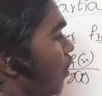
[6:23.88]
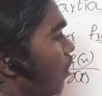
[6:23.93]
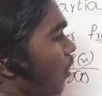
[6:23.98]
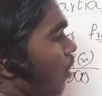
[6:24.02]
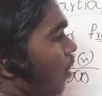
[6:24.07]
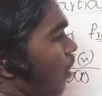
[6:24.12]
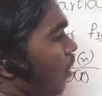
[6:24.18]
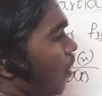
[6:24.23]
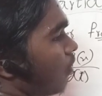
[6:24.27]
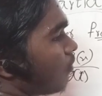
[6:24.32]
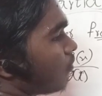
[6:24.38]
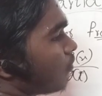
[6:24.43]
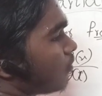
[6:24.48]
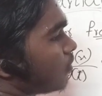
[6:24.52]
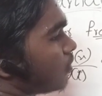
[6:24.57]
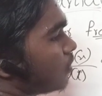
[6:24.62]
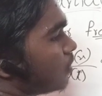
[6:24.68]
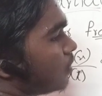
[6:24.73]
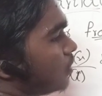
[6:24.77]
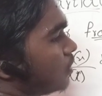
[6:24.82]
of
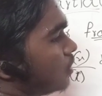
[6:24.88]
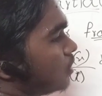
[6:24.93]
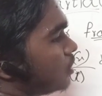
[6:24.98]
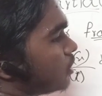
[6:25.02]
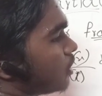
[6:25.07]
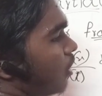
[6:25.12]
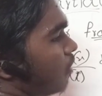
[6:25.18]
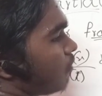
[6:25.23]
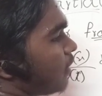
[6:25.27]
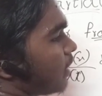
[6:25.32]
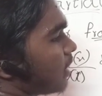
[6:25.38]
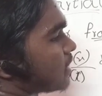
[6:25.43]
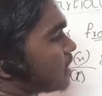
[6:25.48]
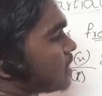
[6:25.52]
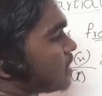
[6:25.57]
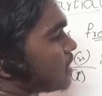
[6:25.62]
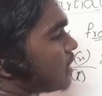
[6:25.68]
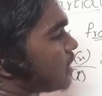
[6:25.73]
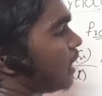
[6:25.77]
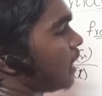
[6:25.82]
g of x,